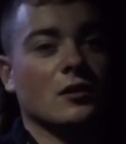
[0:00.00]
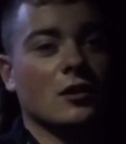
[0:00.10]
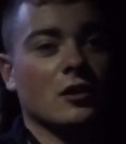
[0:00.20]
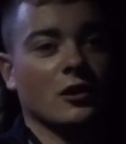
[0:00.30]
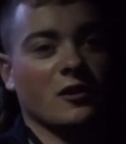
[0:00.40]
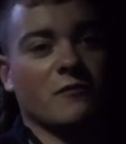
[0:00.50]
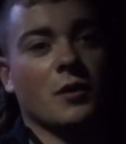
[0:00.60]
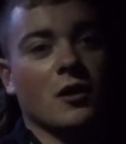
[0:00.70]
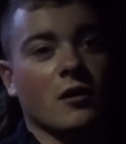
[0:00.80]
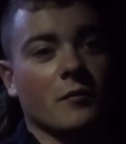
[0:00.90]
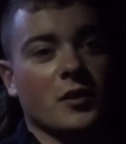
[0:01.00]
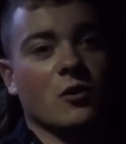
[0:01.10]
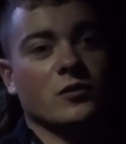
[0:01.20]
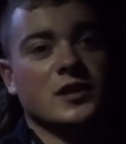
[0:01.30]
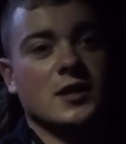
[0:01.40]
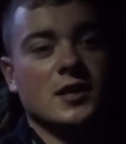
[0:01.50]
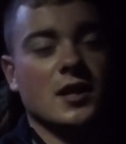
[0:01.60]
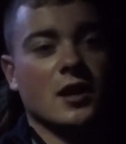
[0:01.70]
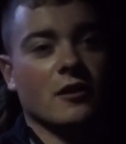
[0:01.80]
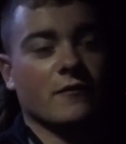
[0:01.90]
lift pump, no
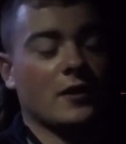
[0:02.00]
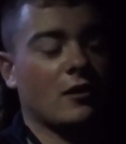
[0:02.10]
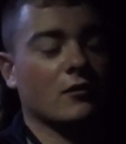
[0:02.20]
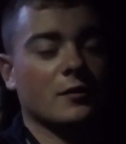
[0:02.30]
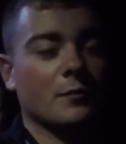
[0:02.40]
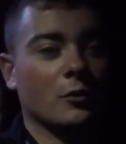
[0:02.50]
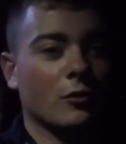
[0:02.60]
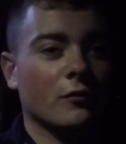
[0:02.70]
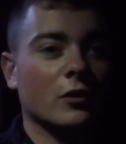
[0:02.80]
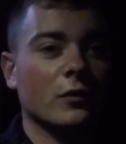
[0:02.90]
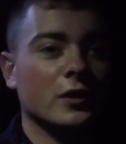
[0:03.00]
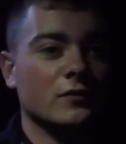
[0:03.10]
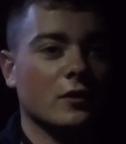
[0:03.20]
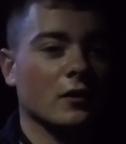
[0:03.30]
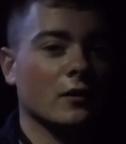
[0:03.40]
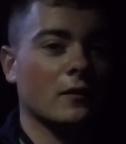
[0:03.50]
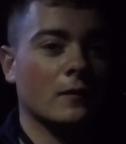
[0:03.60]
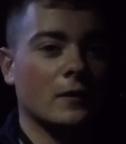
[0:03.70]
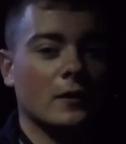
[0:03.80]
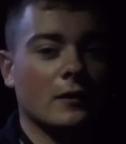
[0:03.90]
DEF, I'll get pulled over quick as fuck.
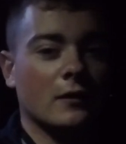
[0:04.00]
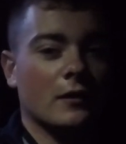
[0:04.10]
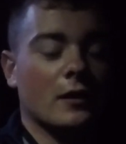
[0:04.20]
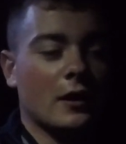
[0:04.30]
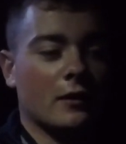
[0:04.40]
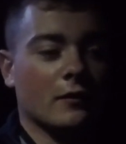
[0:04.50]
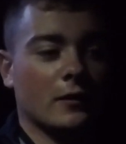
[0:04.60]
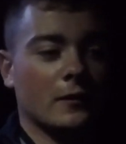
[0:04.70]
And I